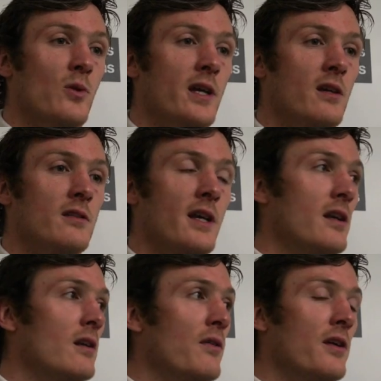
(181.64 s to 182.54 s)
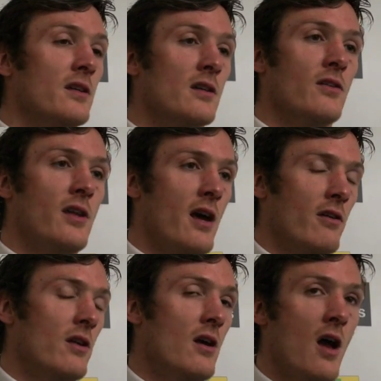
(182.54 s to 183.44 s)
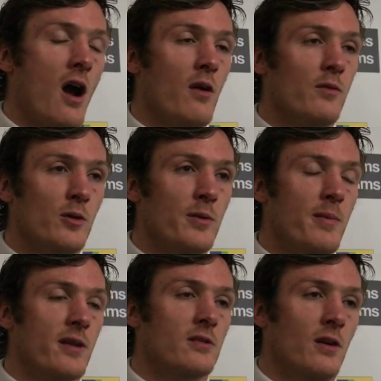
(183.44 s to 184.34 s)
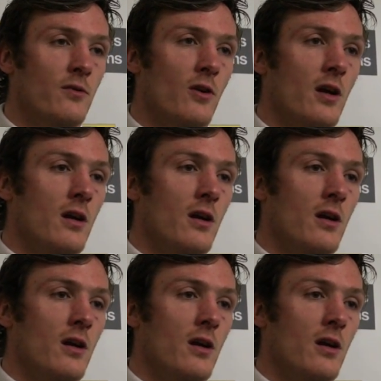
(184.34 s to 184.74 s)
each week and taking little things here and there, and hopefully we'll be a better side for